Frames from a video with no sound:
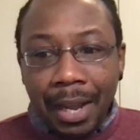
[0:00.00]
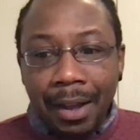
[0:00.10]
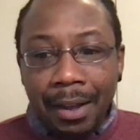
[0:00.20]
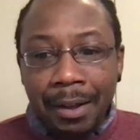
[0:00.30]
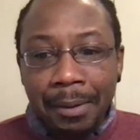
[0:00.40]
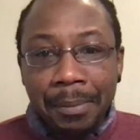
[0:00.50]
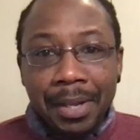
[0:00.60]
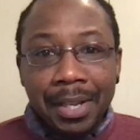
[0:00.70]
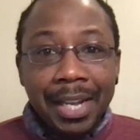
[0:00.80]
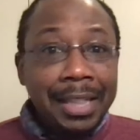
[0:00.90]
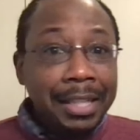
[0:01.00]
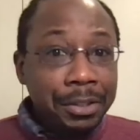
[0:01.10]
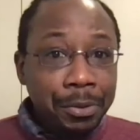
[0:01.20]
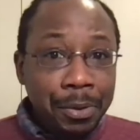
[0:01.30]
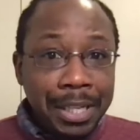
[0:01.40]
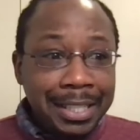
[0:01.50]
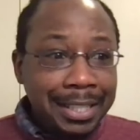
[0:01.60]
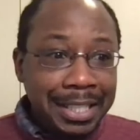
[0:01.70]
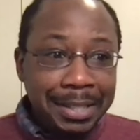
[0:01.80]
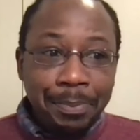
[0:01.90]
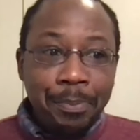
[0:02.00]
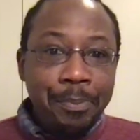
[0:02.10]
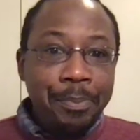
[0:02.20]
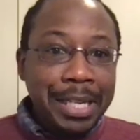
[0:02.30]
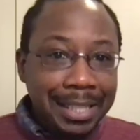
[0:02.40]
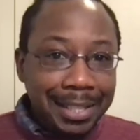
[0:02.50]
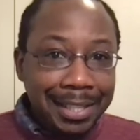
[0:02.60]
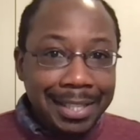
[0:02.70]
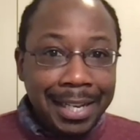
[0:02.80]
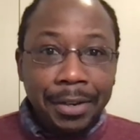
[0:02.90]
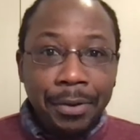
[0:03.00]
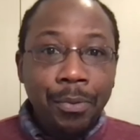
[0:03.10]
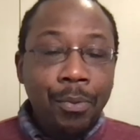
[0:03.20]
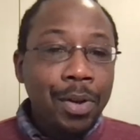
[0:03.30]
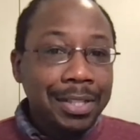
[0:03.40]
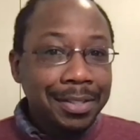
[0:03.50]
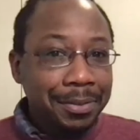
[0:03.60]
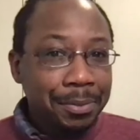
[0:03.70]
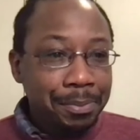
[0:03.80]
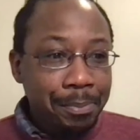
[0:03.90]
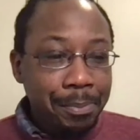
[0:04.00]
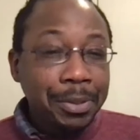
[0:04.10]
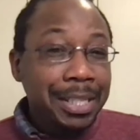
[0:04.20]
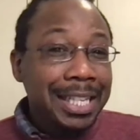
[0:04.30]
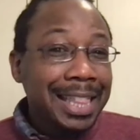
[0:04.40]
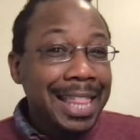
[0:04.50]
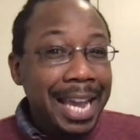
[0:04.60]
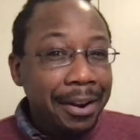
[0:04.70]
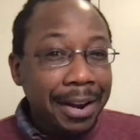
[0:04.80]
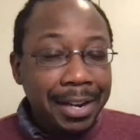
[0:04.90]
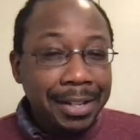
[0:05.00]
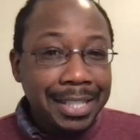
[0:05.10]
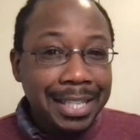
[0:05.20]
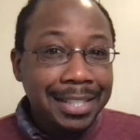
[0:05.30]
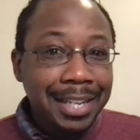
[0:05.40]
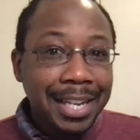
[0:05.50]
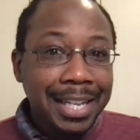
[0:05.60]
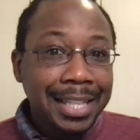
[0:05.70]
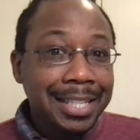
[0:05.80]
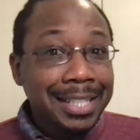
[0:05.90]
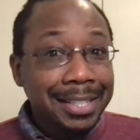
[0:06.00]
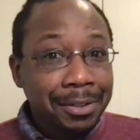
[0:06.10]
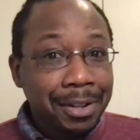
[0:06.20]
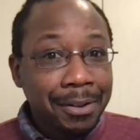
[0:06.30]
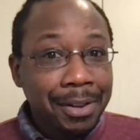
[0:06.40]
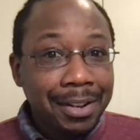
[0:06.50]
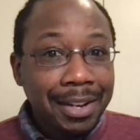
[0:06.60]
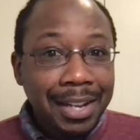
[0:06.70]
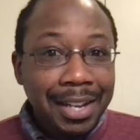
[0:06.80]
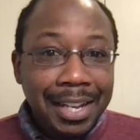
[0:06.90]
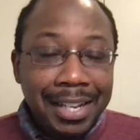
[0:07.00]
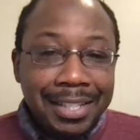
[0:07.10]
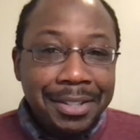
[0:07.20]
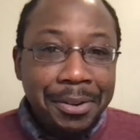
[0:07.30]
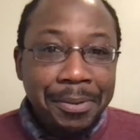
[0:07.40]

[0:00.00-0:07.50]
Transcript: and the stool is just basically telling you what's mostly there in a sense in the distal colon. So